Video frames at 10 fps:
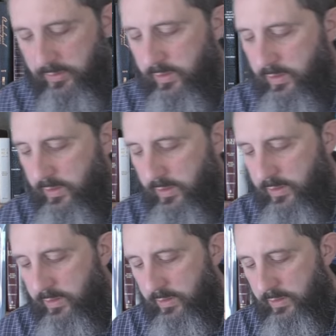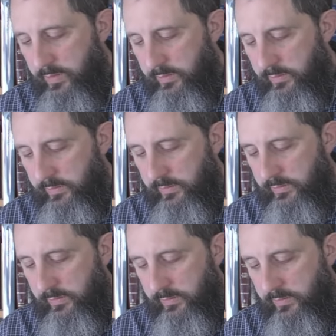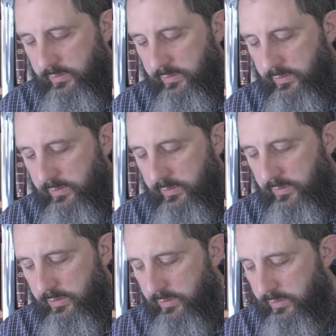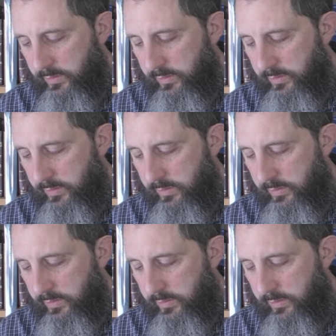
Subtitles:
Nobody speaks.